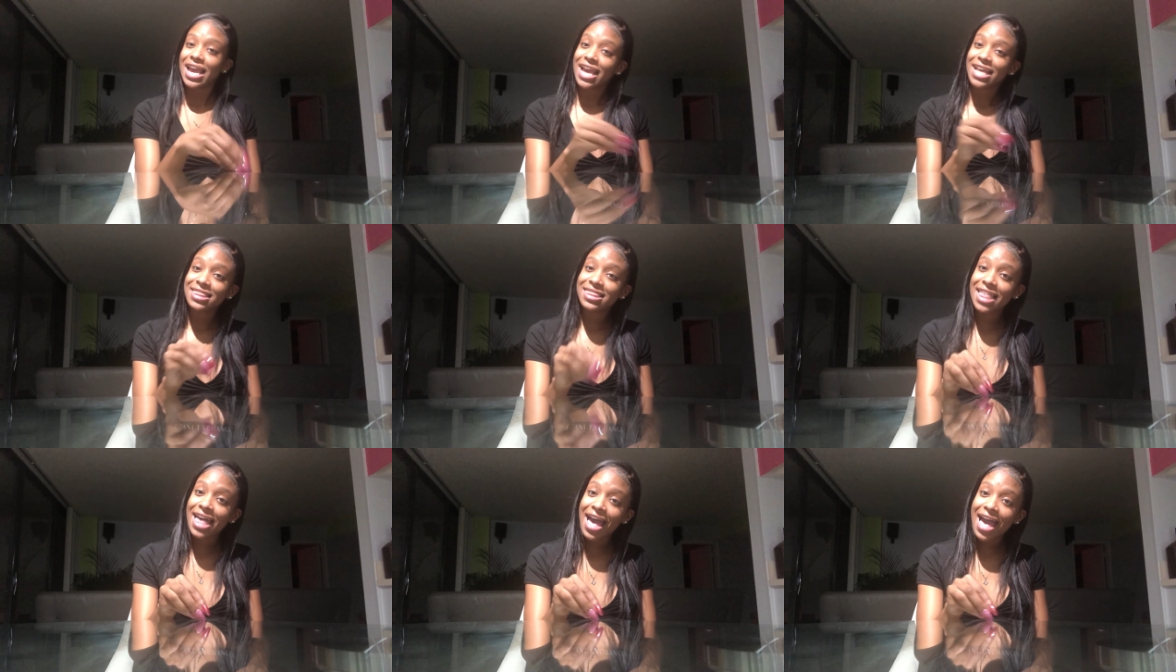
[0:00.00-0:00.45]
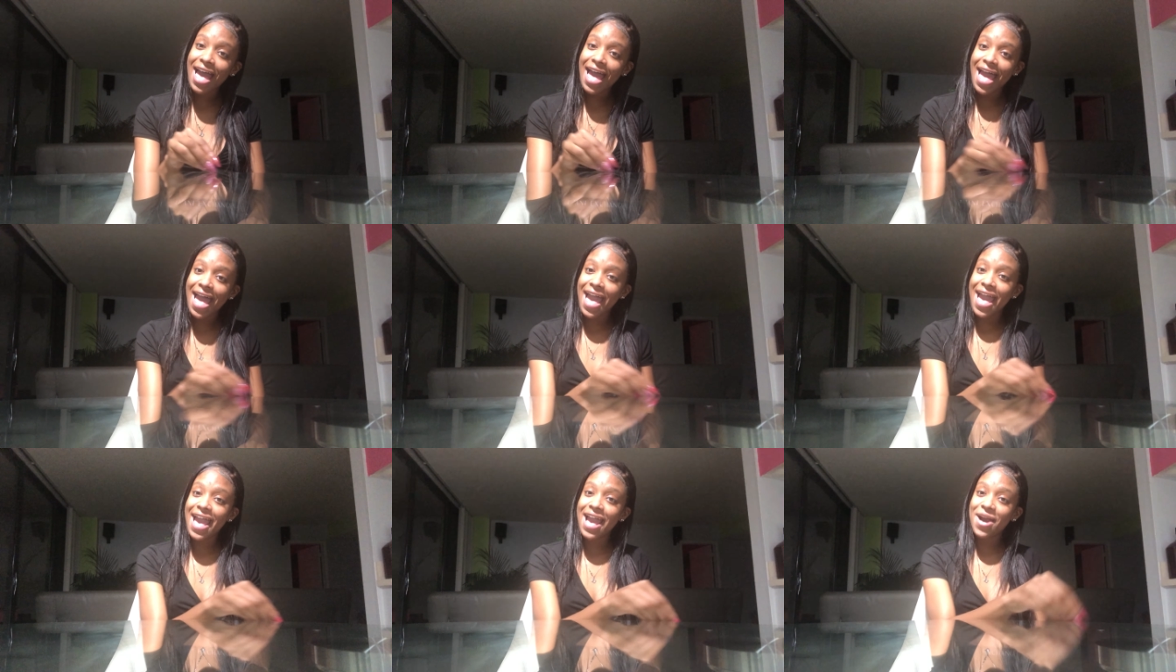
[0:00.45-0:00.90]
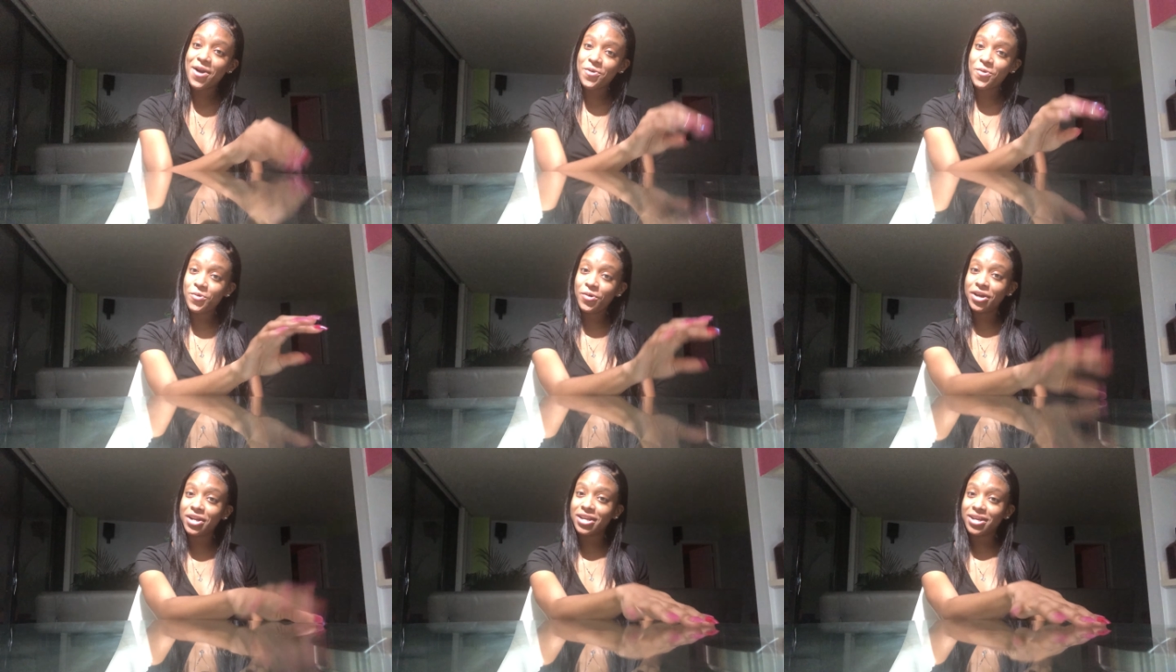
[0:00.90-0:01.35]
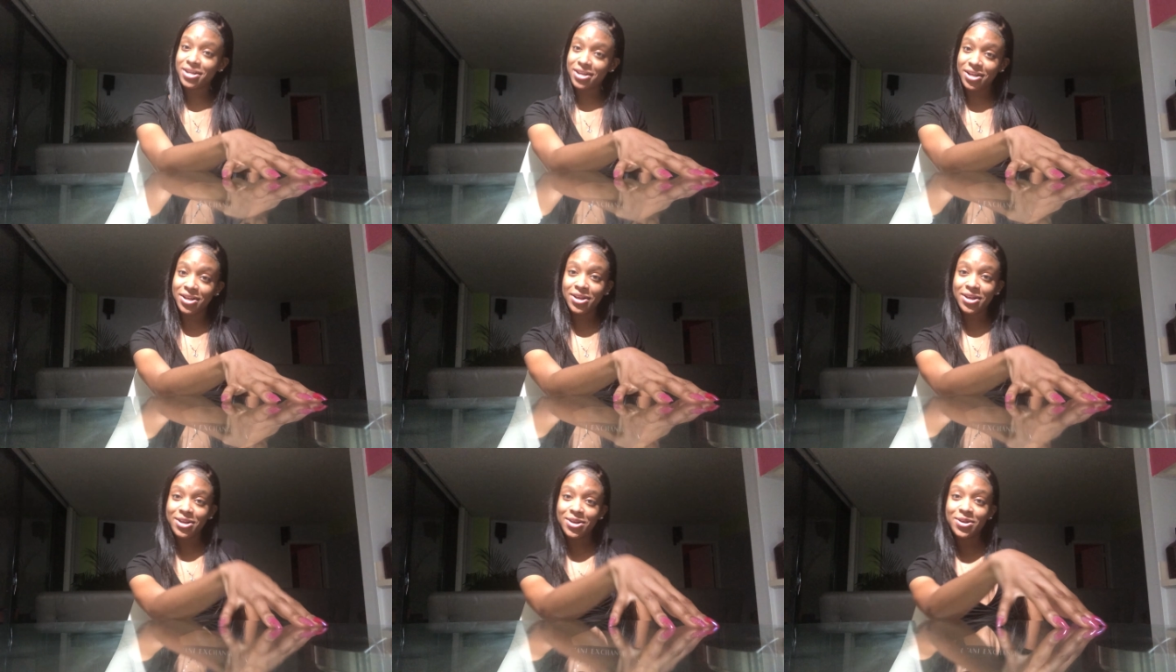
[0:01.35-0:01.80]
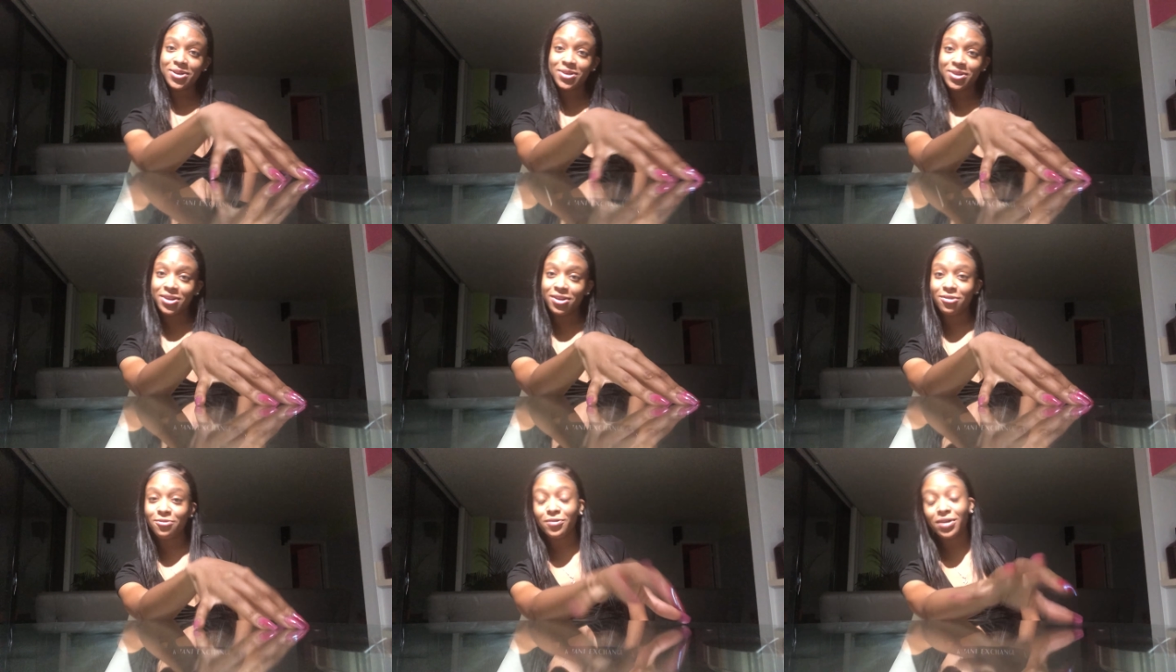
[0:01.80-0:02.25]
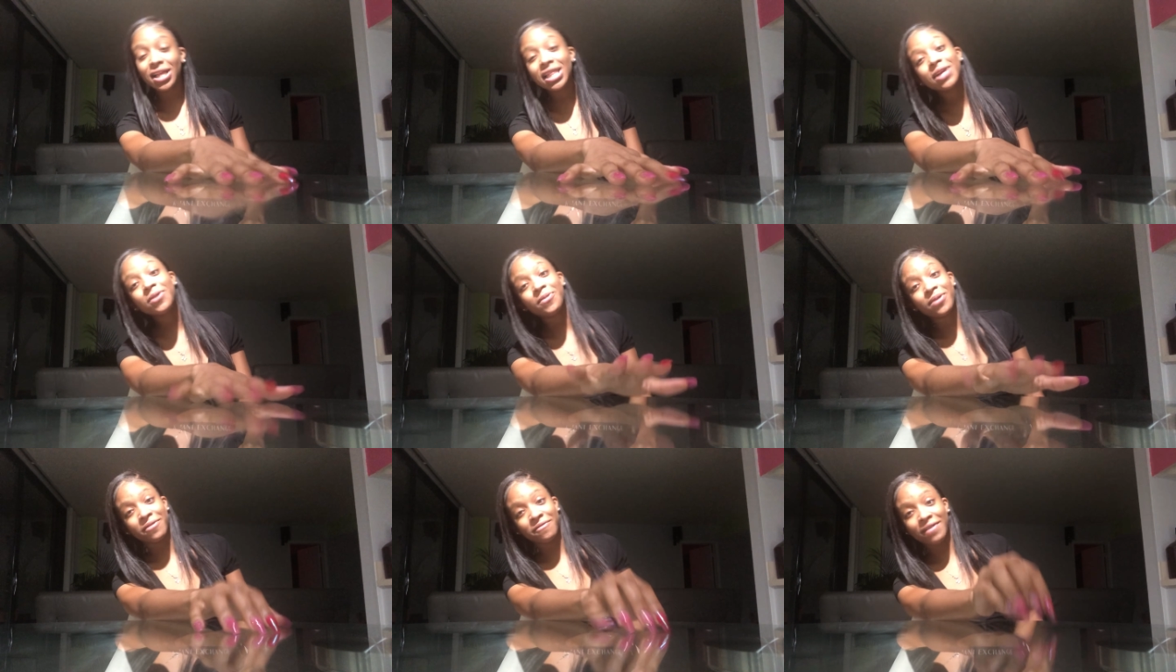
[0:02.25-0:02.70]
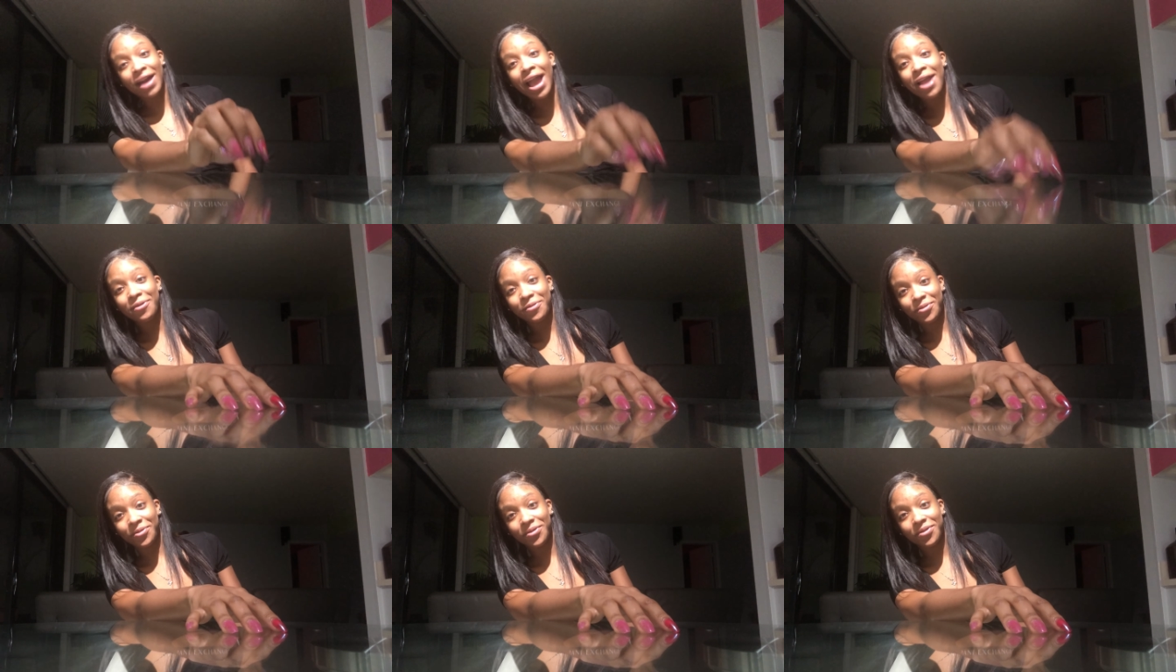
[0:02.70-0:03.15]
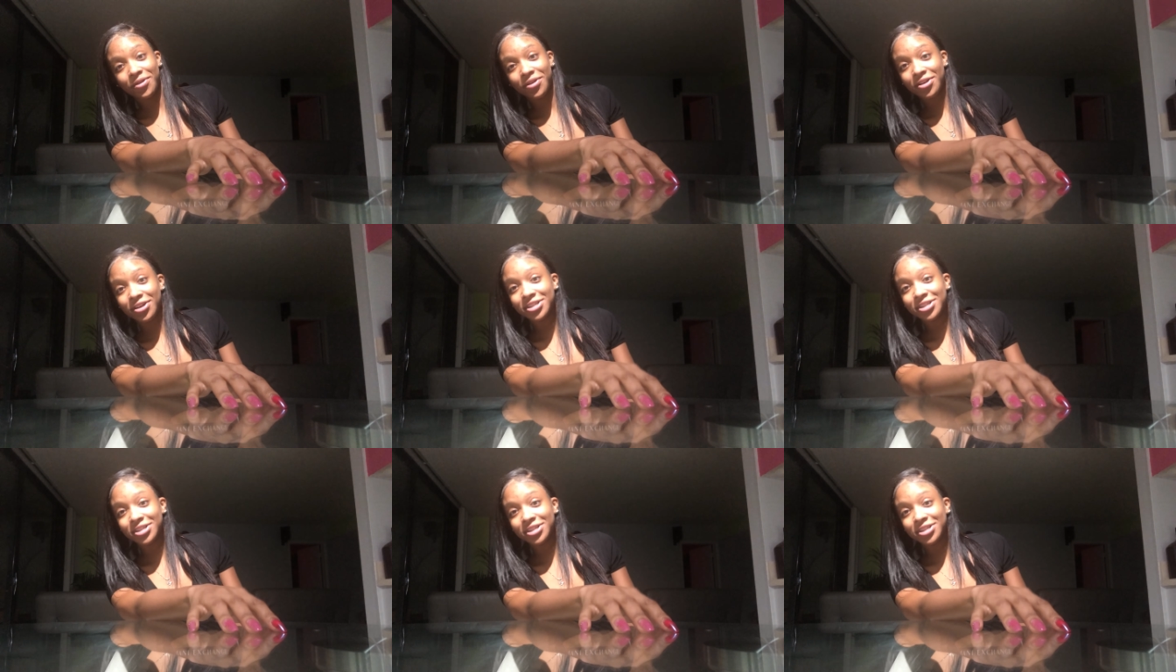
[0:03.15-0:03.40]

that would have really went viral.